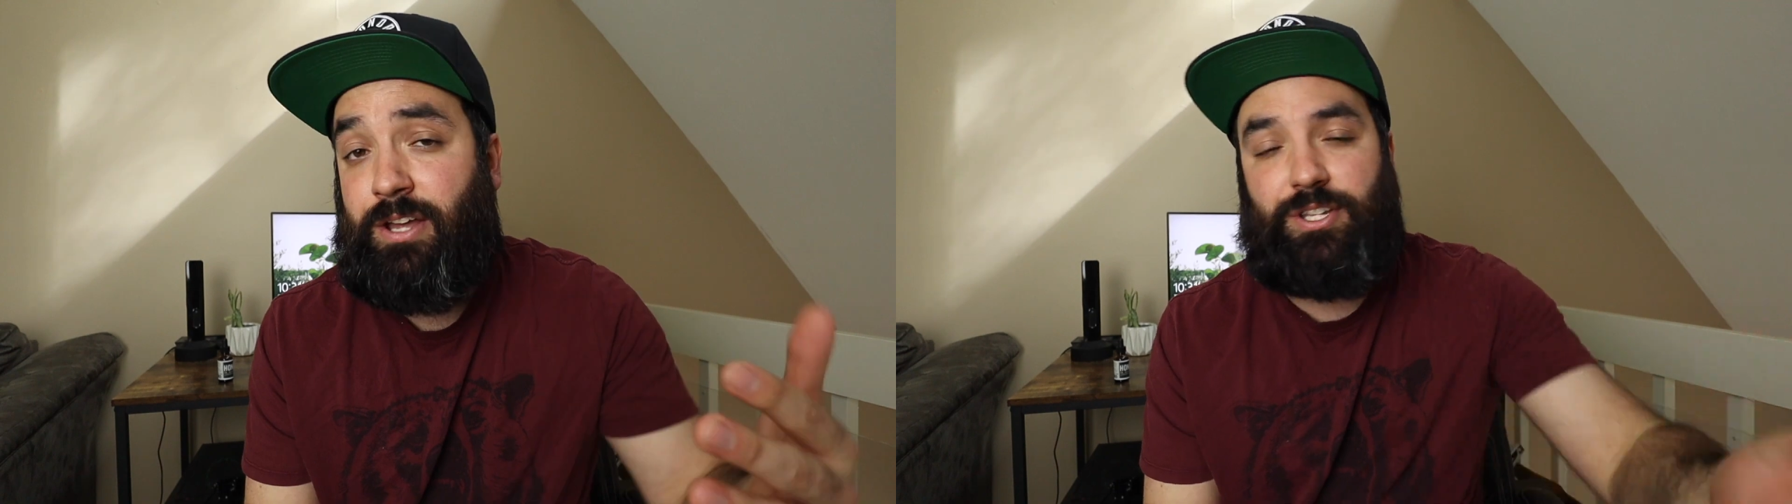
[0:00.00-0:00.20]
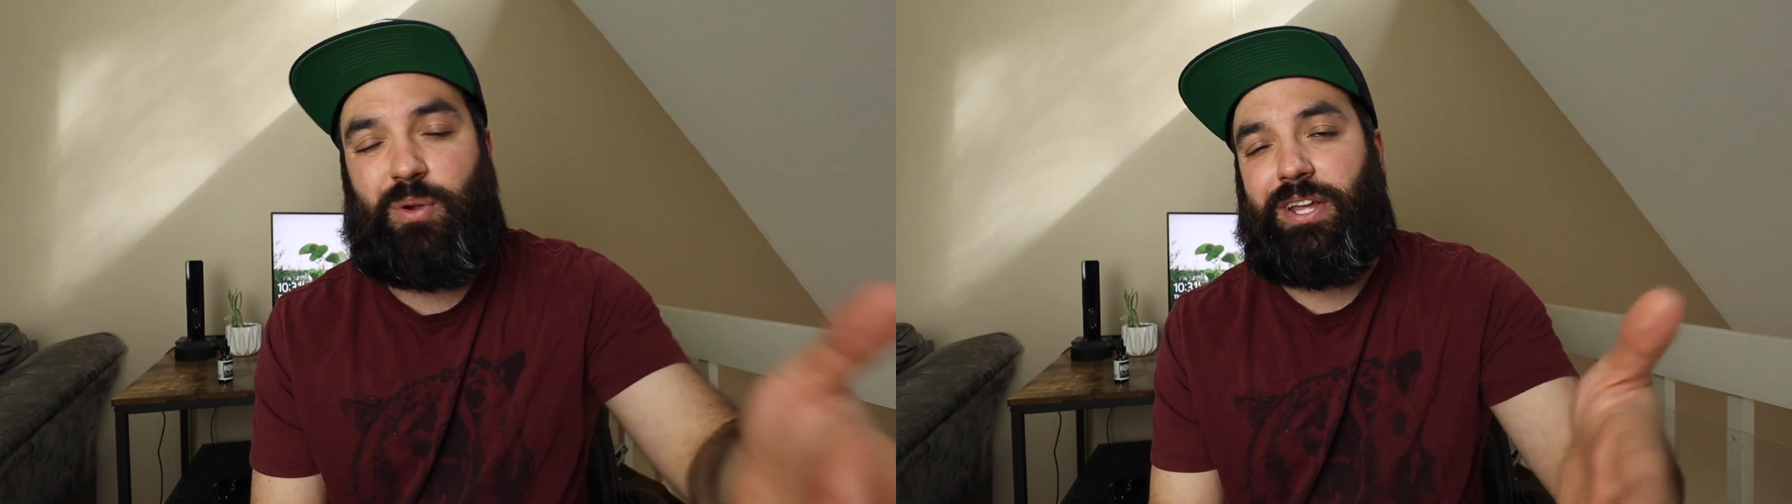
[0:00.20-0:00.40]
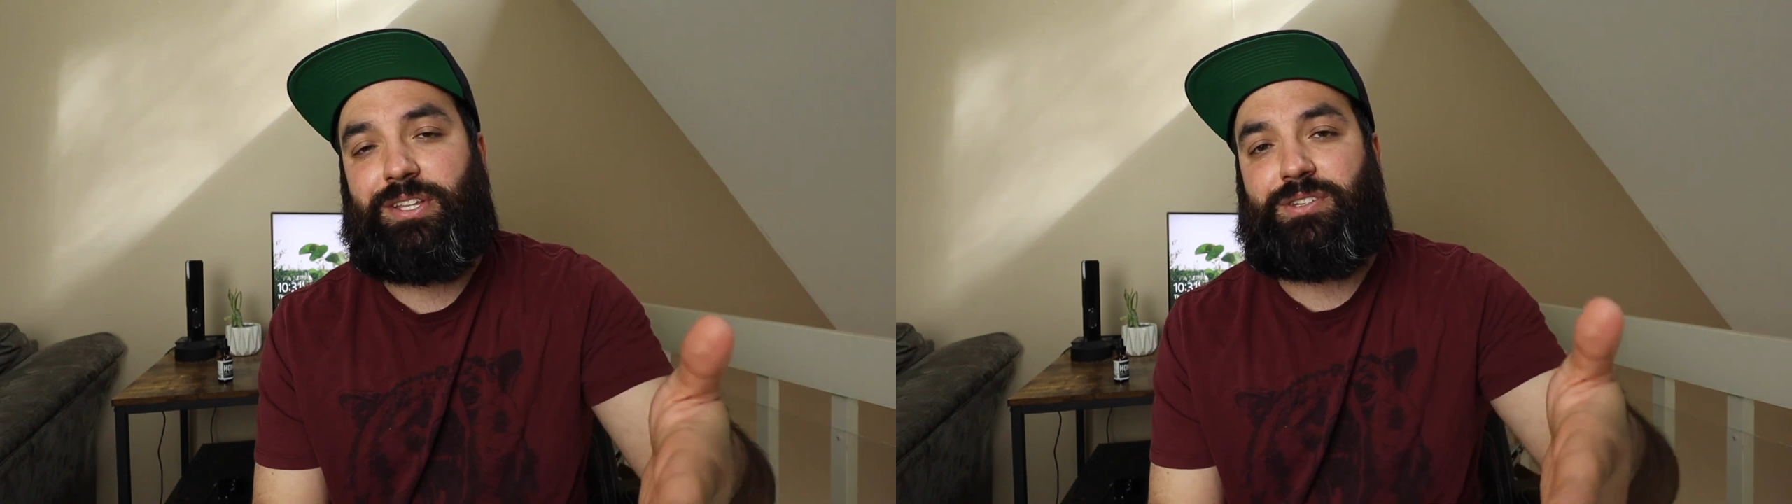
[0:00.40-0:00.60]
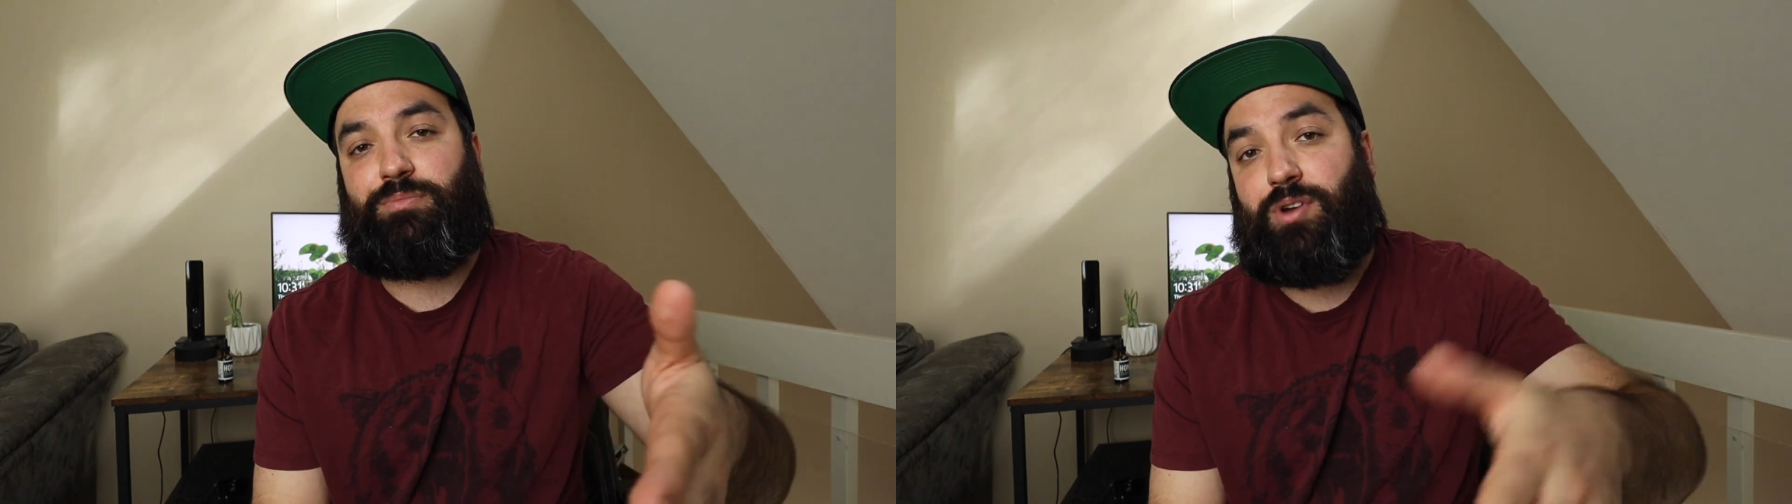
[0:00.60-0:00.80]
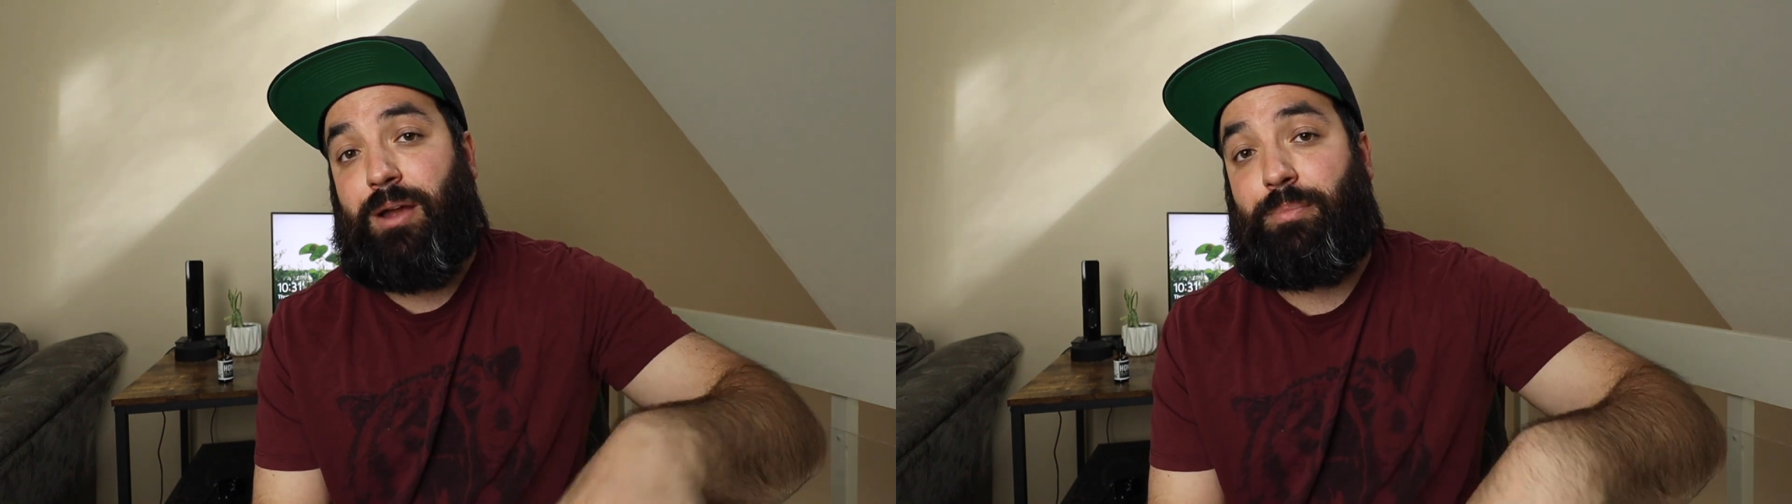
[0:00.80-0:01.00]
don't hit the
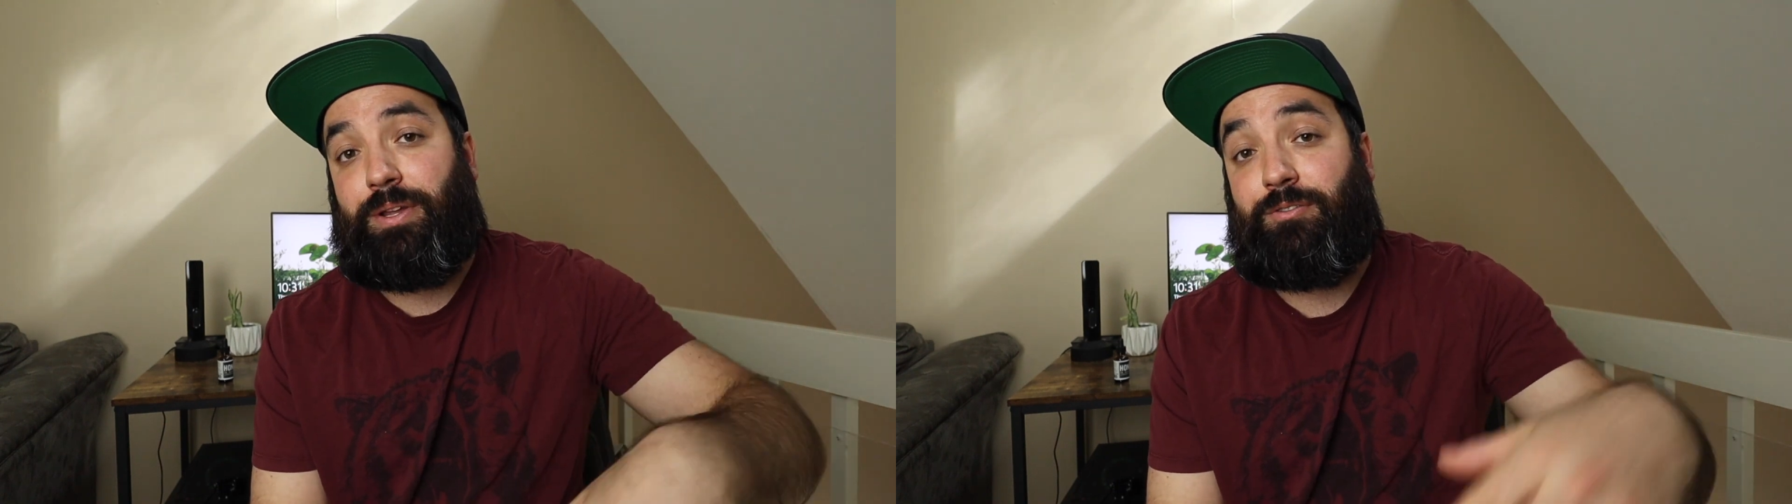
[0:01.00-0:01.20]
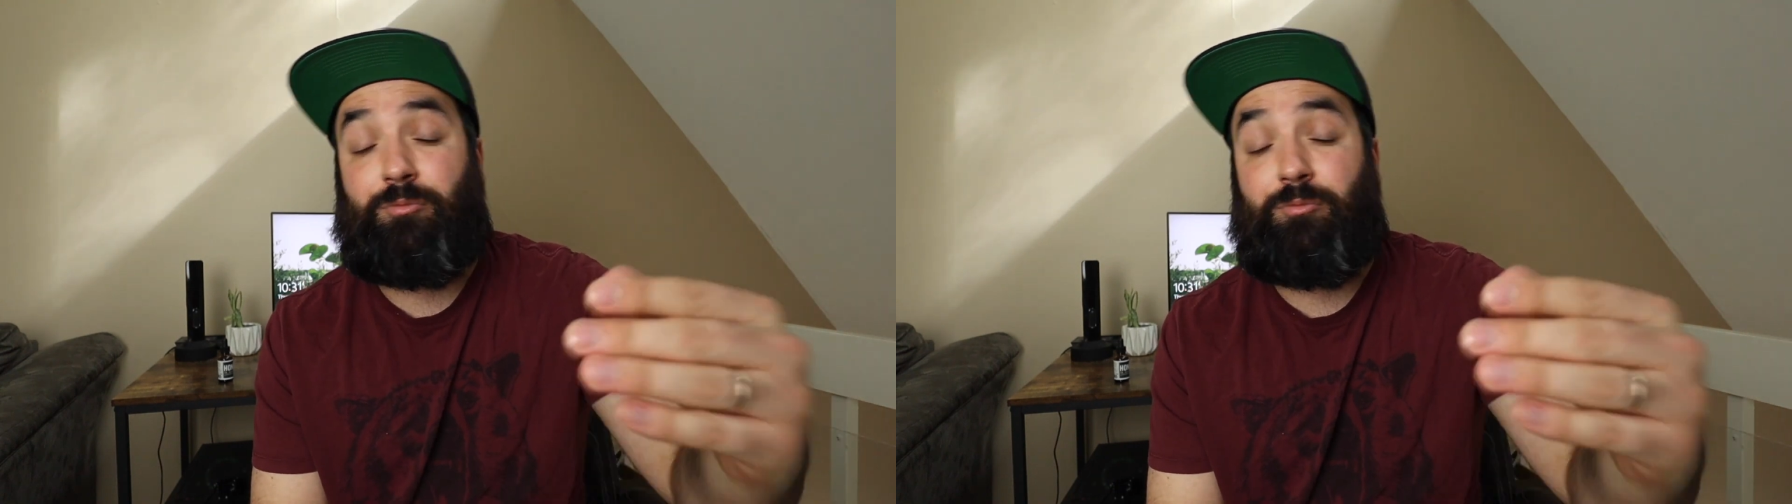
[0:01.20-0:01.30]
subscribe button.